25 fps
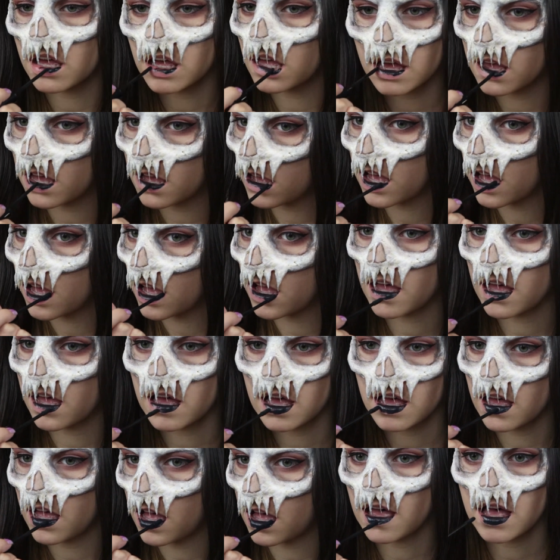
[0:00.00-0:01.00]
Lastly, I
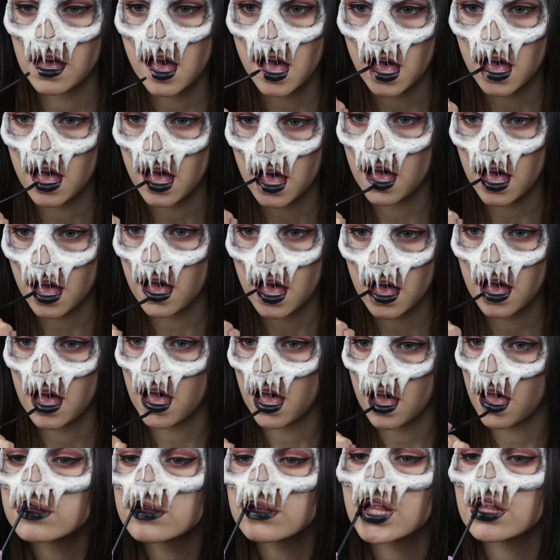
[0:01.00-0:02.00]
put on a brown
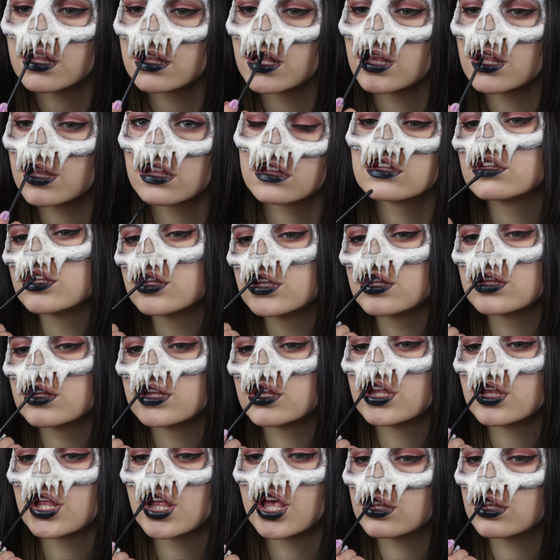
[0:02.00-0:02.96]
wig, applied some black